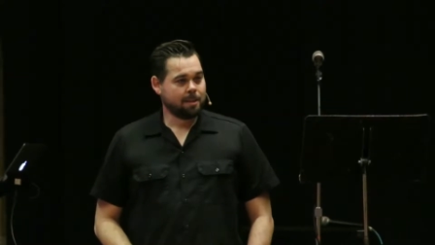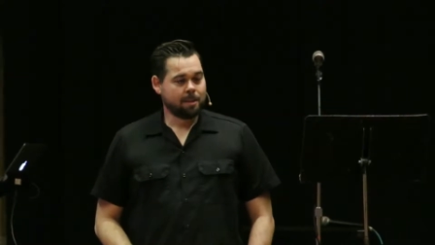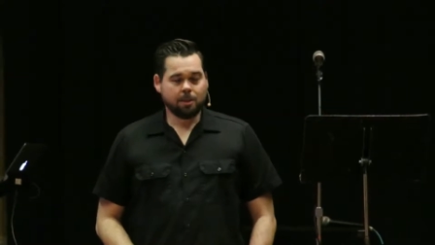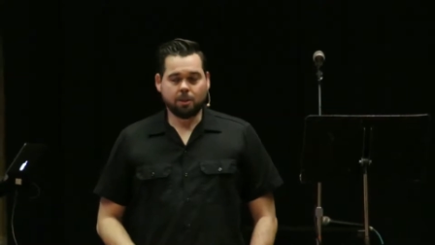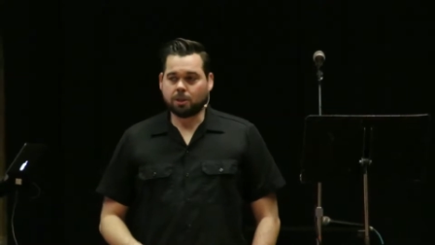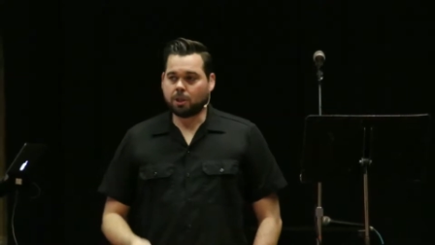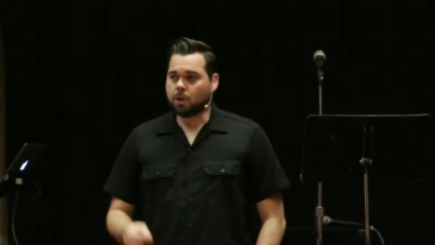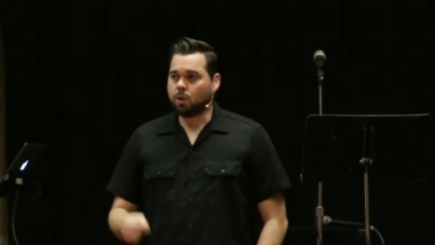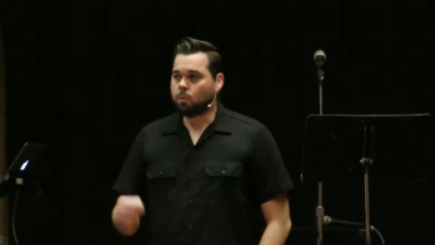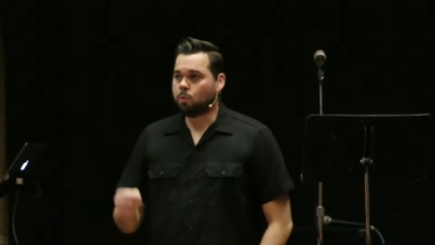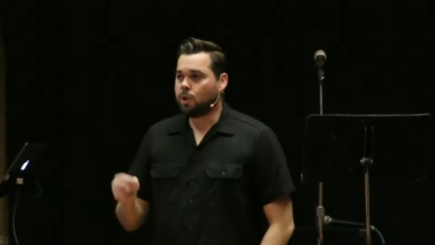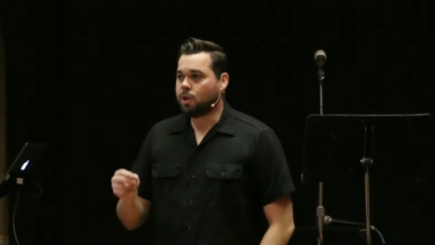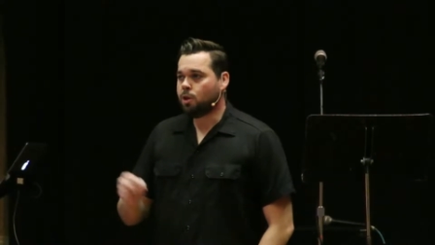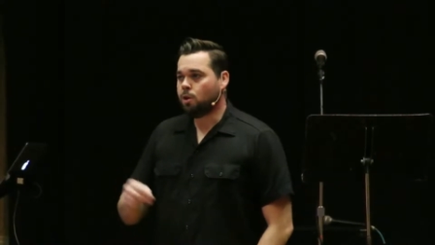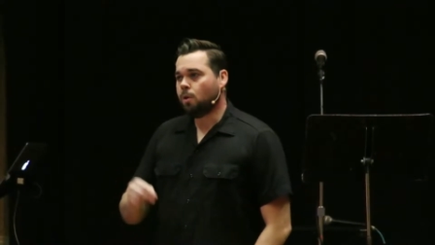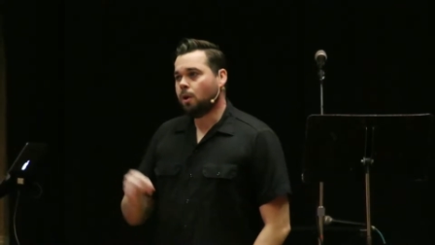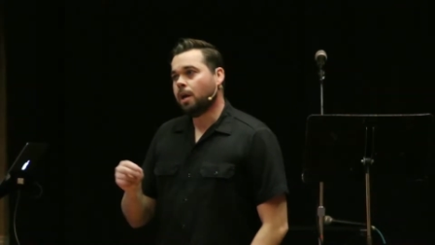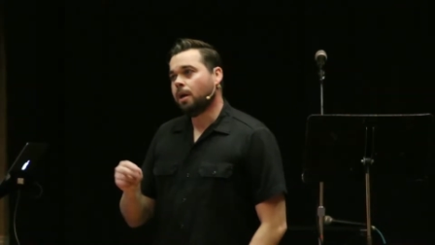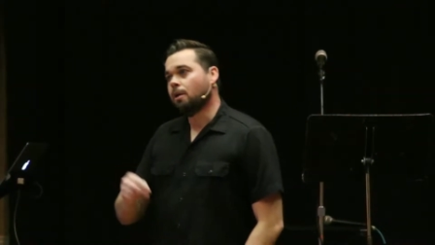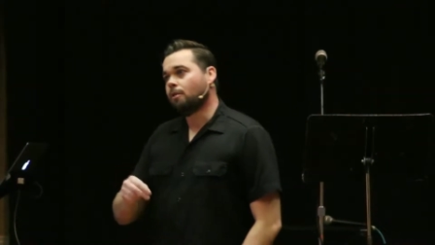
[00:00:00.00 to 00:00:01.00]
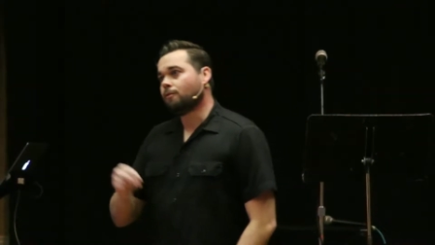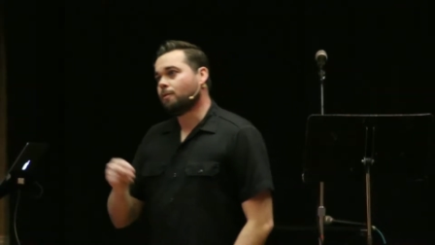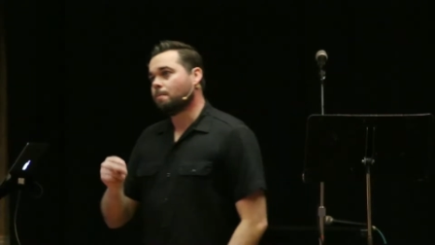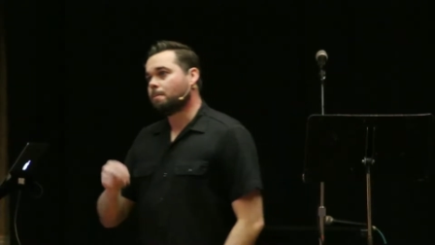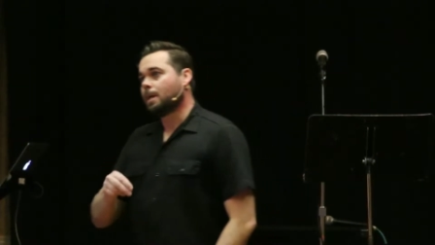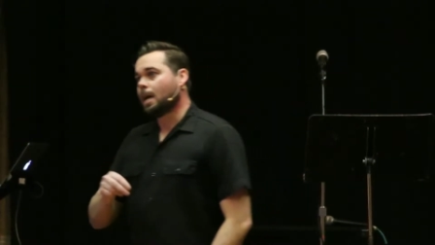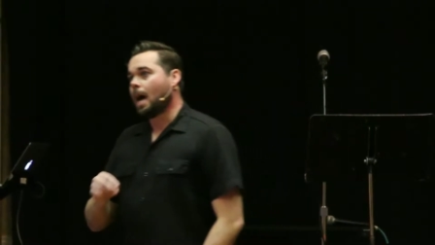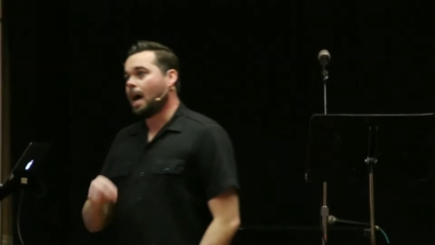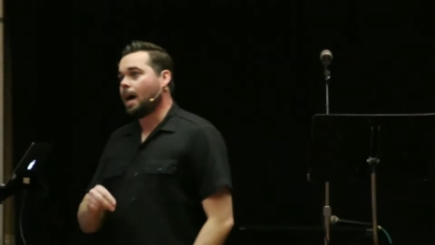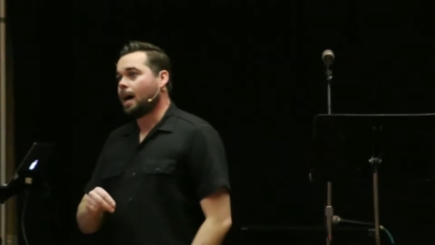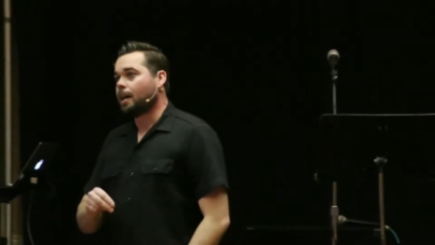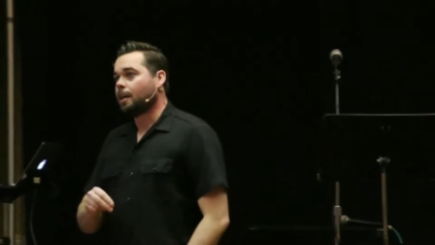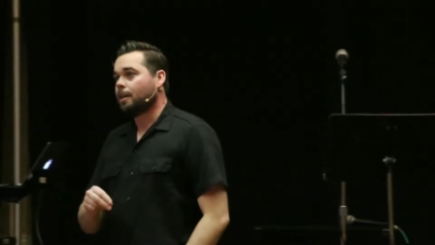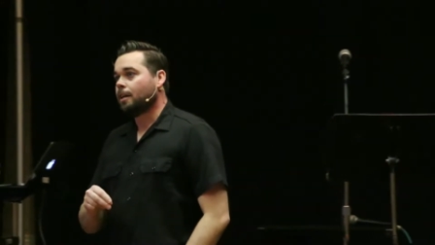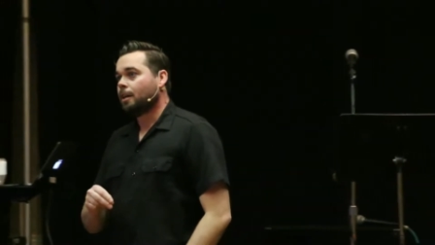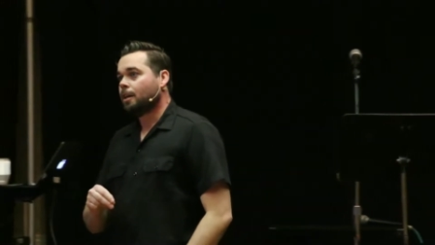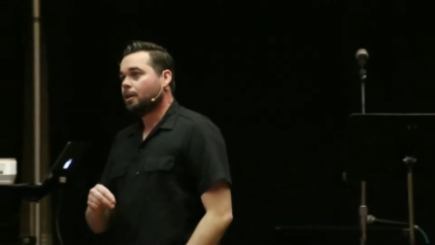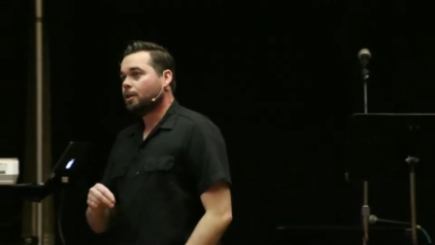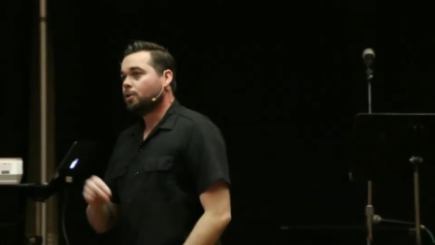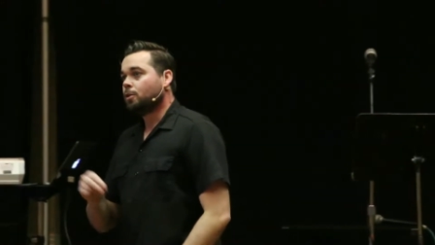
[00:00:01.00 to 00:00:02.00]
You see, when you hear from God,
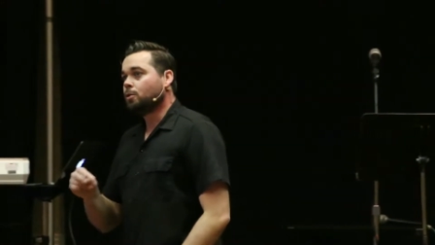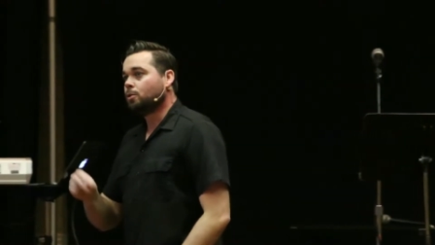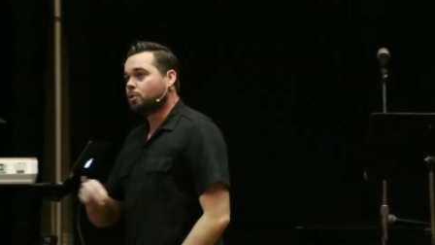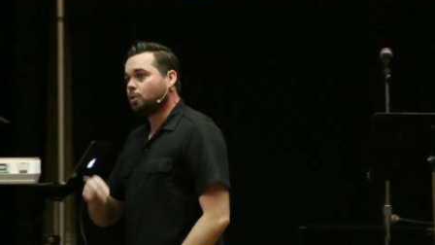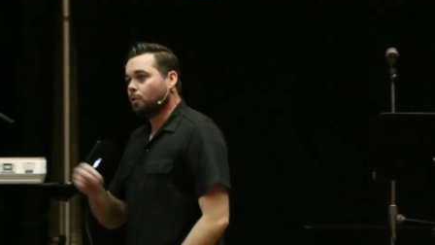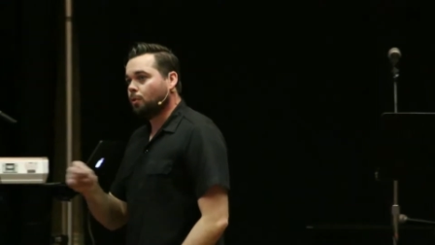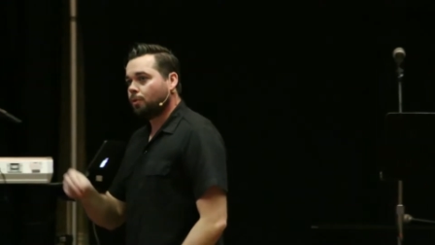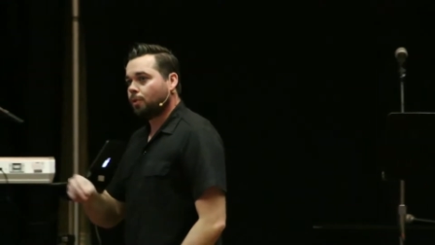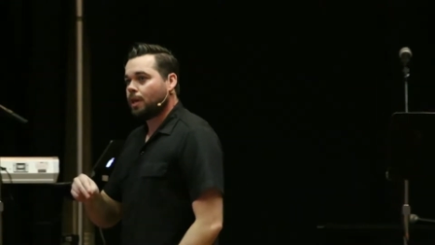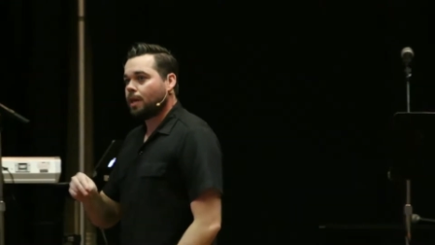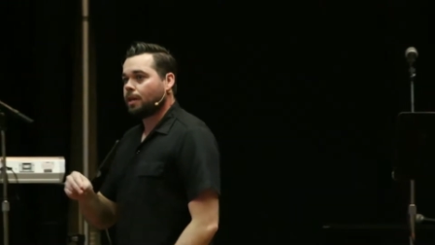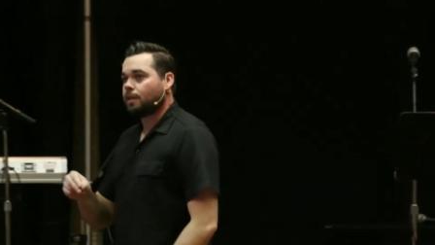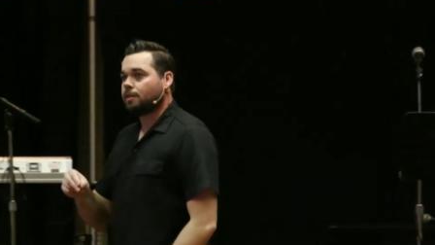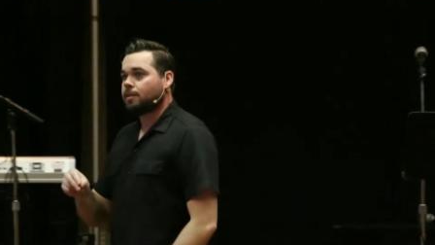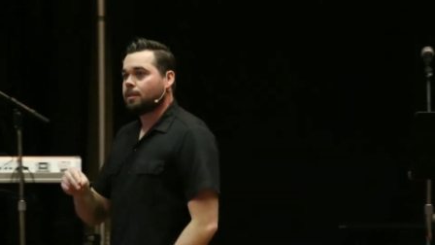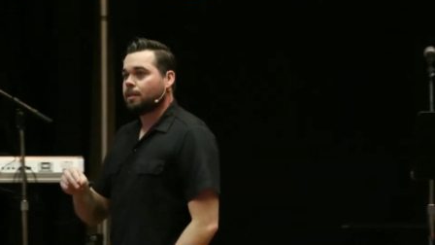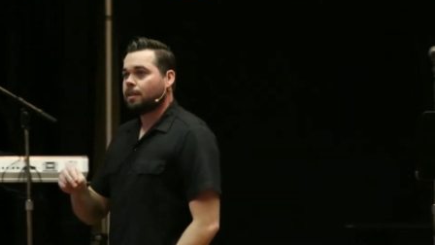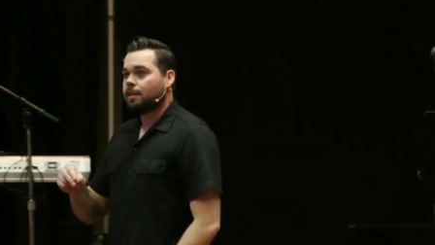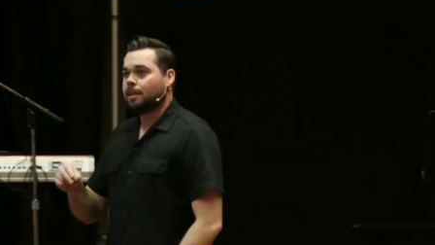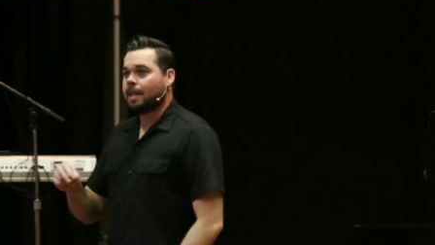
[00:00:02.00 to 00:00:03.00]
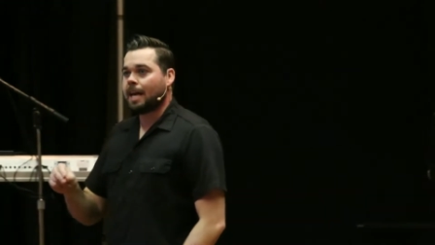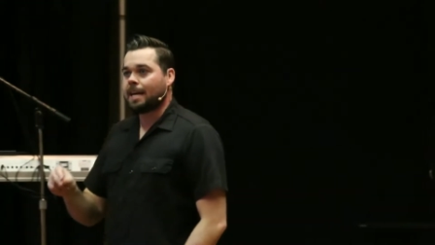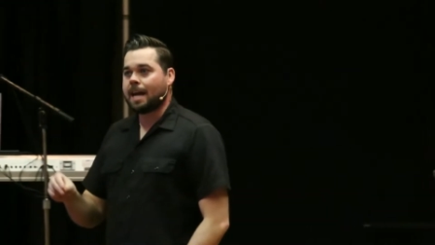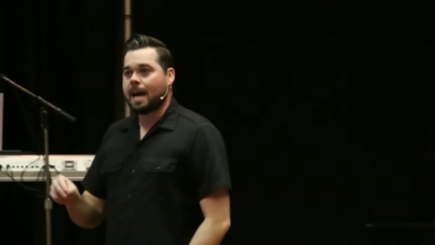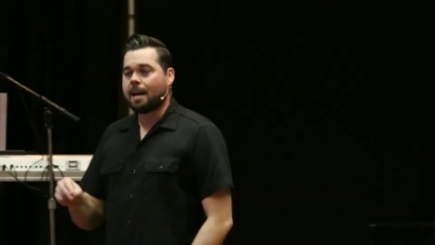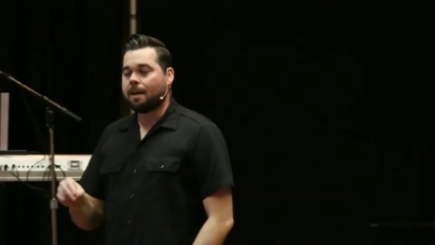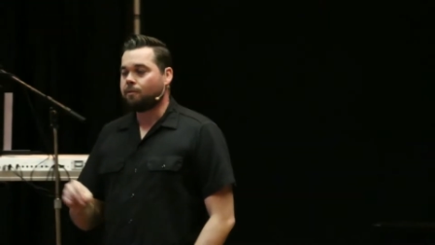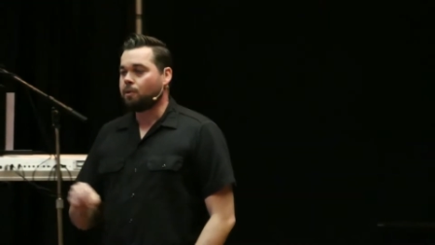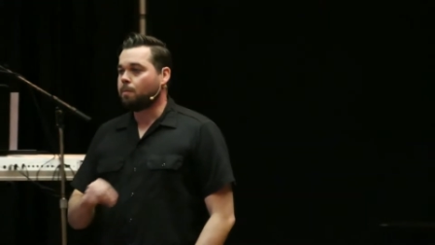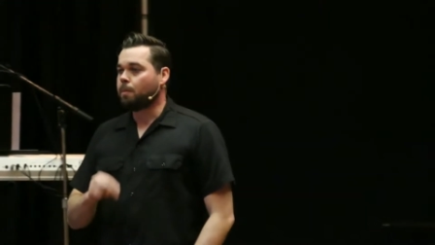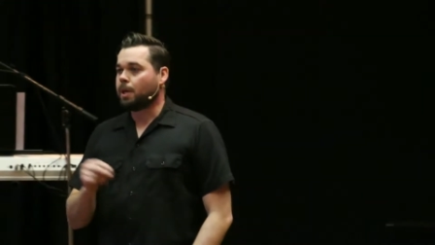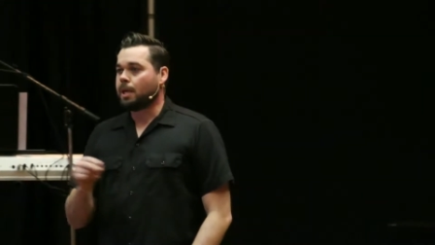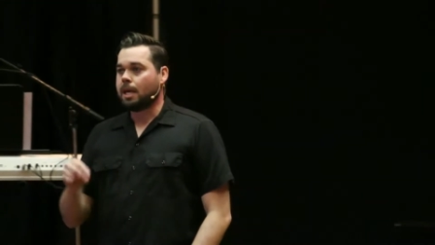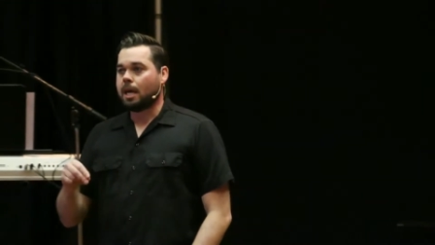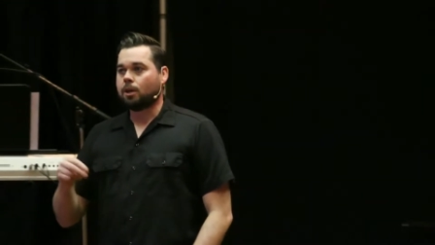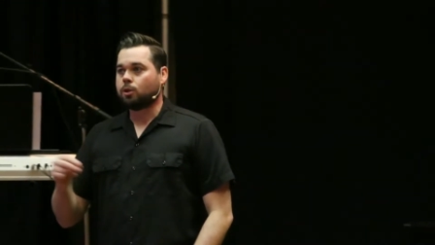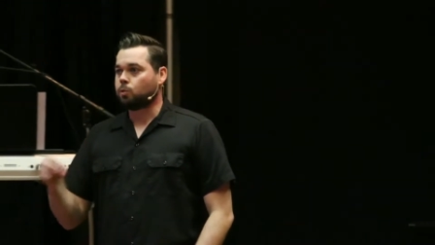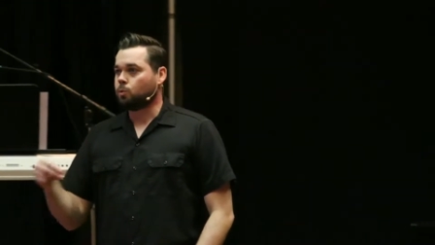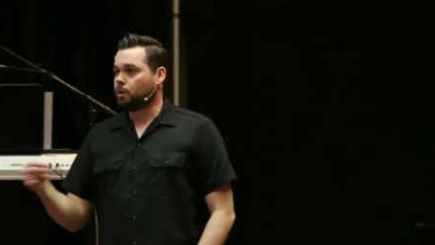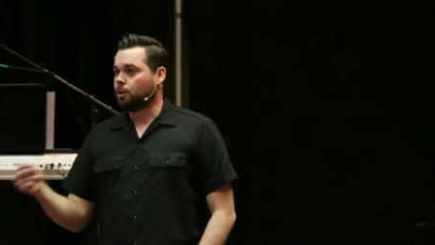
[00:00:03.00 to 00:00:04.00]
you do things that not everybody
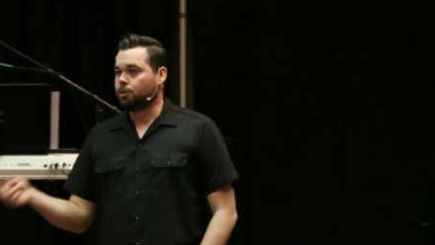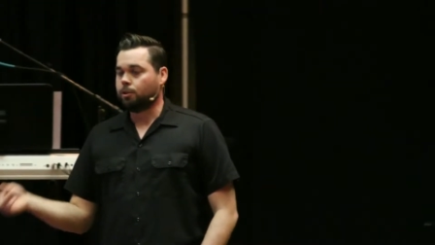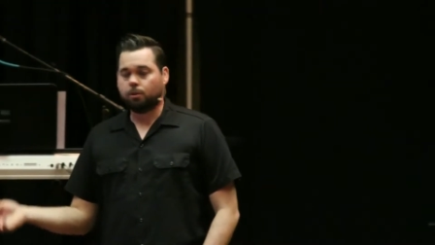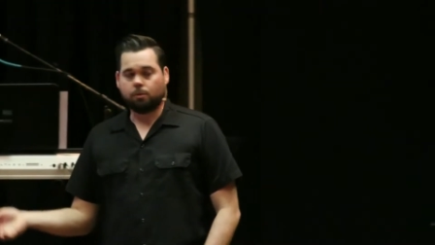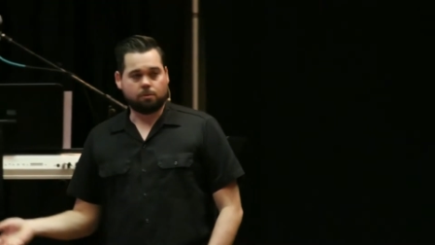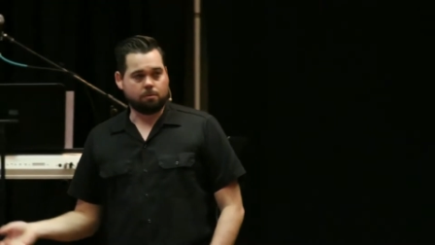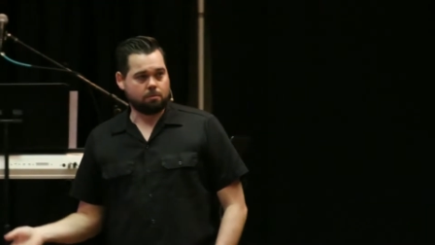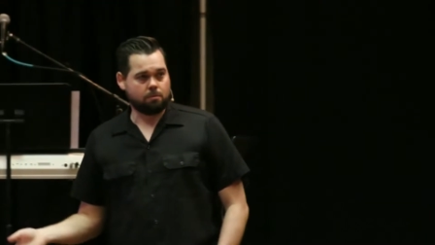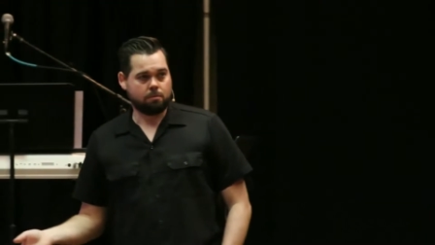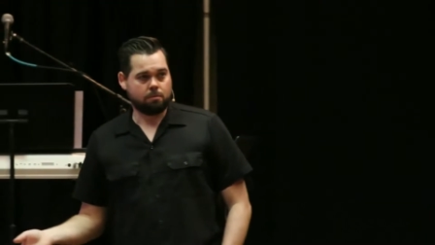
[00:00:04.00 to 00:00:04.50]
else will do.